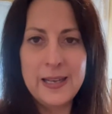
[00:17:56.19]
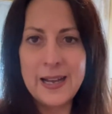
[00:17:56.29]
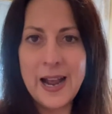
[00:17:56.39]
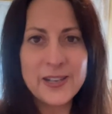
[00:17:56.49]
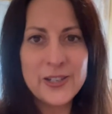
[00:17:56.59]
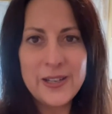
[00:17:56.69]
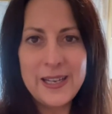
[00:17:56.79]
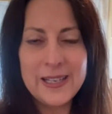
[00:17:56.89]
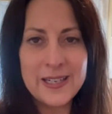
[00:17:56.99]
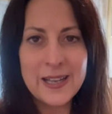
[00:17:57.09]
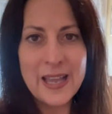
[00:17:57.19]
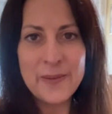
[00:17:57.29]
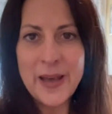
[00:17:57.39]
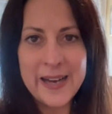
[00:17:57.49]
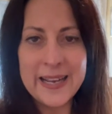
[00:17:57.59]
it actually is not that
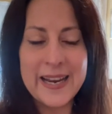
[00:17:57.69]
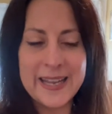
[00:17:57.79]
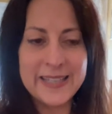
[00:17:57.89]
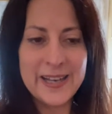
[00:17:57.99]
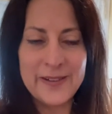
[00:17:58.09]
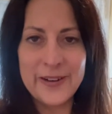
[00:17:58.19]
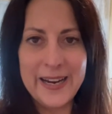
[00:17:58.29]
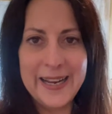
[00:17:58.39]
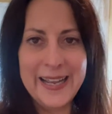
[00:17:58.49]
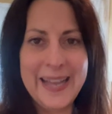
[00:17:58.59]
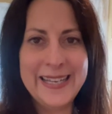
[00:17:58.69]
bad getting it done, right?